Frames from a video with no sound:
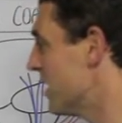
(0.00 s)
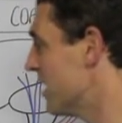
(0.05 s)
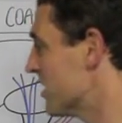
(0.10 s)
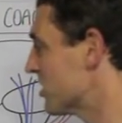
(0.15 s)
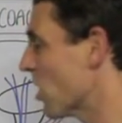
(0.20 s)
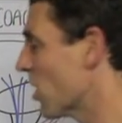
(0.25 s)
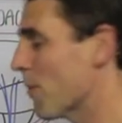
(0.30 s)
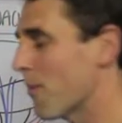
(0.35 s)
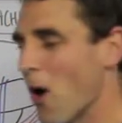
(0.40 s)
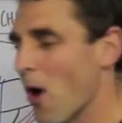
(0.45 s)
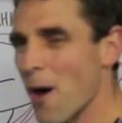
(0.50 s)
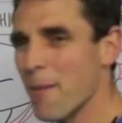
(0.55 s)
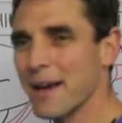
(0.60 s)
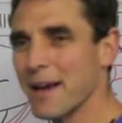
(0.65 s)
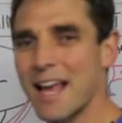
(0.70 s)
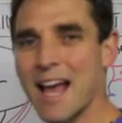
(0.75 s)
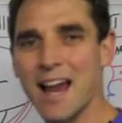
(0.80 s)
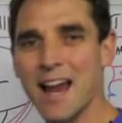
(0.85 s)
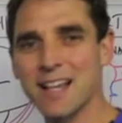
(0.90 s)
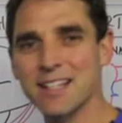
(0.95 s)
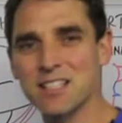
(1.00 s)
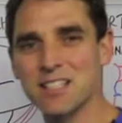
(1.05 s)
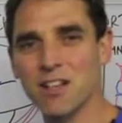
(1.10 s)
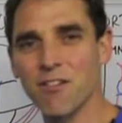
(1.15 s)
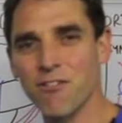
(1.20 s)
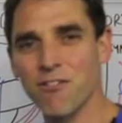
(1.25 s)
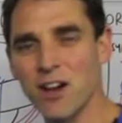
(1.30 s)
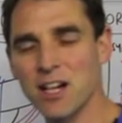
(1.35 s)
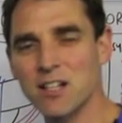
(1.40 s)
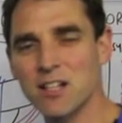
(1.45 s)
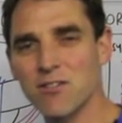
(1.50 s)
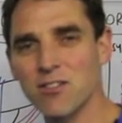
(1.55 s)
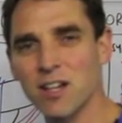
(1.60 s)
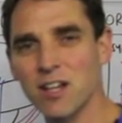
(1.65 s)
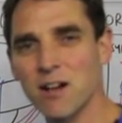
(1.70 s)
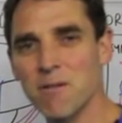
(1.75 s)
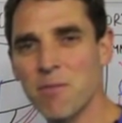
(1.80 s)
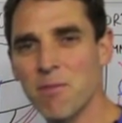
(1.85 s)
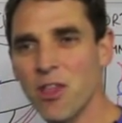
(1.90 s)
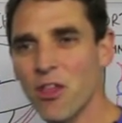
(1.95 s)
So biomechanics is
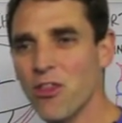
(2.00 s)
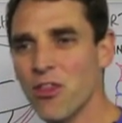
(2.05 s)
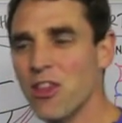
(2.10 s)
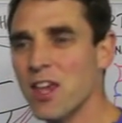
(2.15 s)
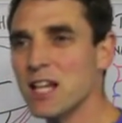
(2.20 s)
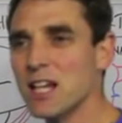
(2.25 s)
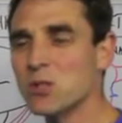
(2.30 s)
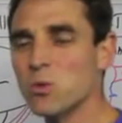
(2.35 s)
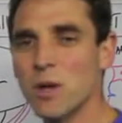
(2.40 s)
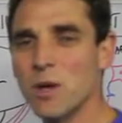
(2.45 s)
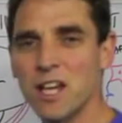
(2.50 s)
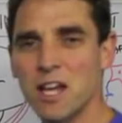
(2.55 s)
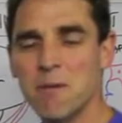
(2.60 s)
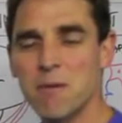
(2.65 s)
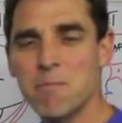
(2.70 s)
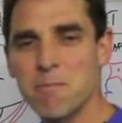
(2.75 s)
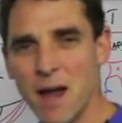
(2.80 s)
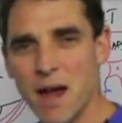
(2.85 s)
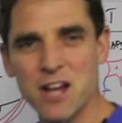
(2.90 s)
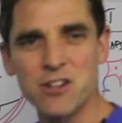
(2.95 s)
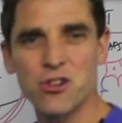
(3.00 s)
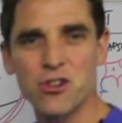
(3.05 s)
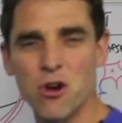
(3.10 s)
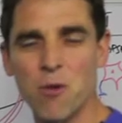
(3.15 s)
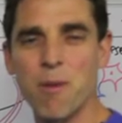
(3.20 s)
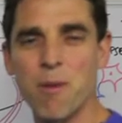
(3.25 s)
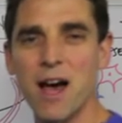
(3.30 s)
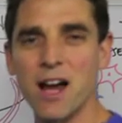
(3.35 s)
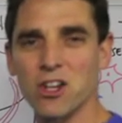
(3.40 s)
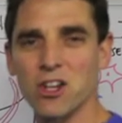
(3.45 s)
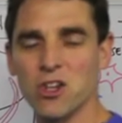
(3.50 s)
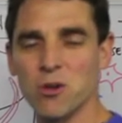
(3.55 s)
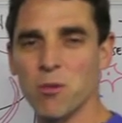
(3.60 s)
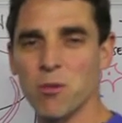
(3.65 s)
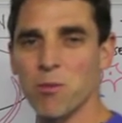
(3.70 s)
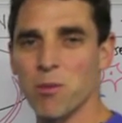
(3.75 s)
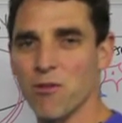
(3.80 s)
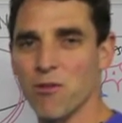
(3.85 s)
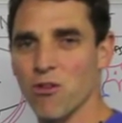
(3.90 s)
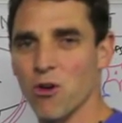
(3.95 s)
effectively the things we can measure about human
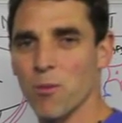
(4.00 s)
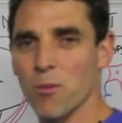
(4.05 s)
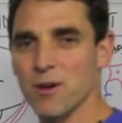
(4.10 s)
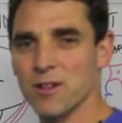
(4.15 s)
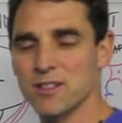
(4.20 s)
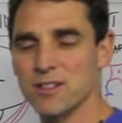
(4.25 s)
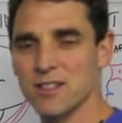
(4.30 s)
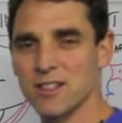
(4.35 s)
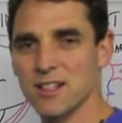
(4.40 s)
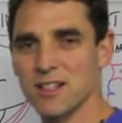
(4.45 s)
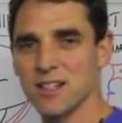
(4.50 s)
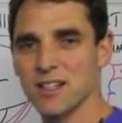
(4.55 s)
performance.